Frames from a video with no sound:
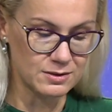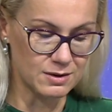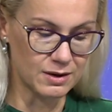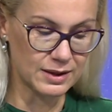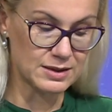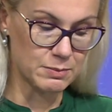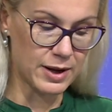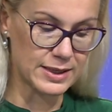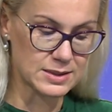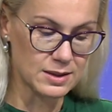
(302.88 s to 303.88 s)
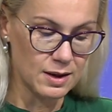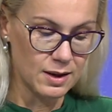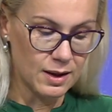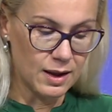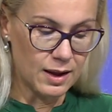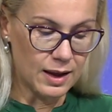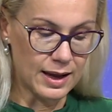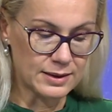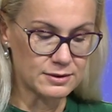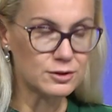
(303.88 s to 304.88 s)
target in mind.
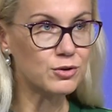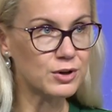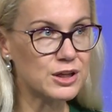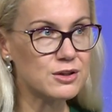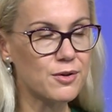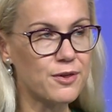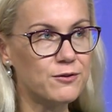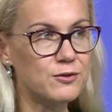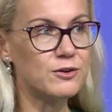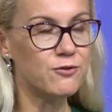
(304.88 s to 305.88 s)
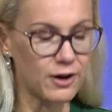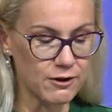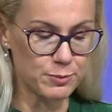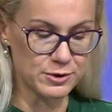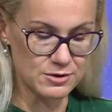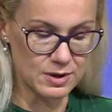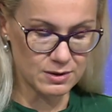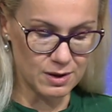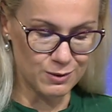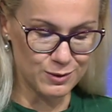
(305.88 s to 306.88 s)
And to reach the
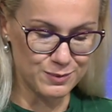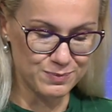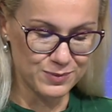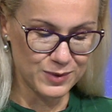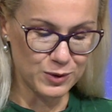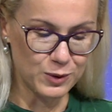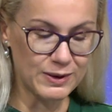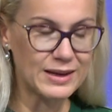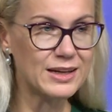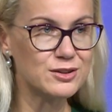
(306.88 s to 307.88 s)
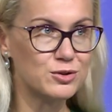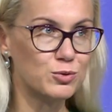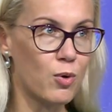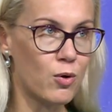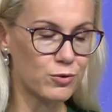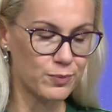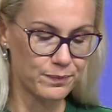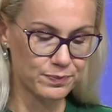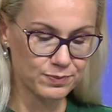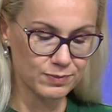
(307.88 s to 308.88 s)
55% goal, we will need to do more.
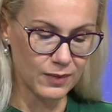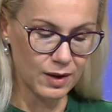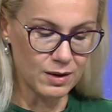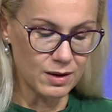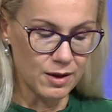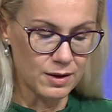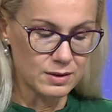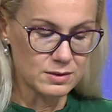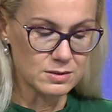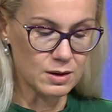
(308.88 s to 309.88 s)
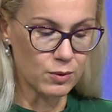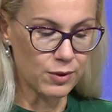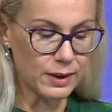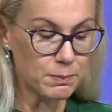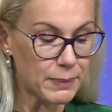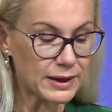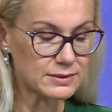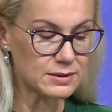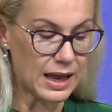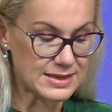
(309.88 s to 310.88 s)
So the
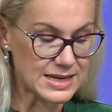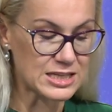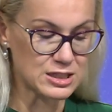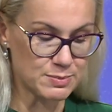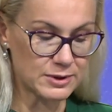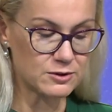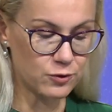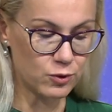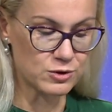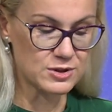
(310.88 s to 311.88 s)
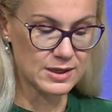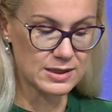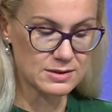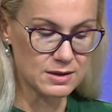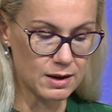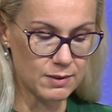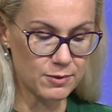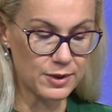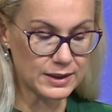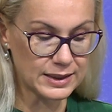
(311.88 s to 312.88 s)
impact assessment foresees
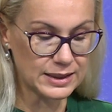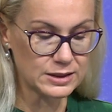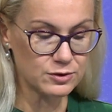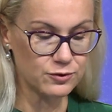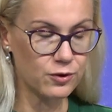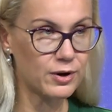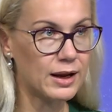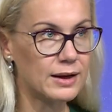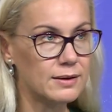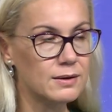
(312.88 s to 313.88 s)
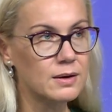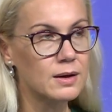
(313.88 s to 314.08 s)
the need for a